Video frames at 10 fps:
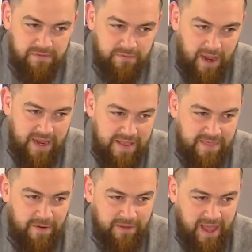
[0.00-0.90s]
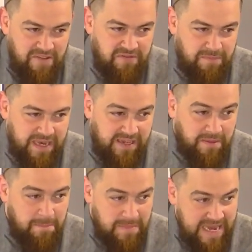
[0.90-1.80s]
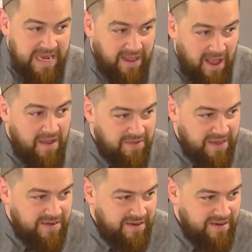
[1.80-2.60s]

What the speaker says: right, in their life, meaning the meaning of it,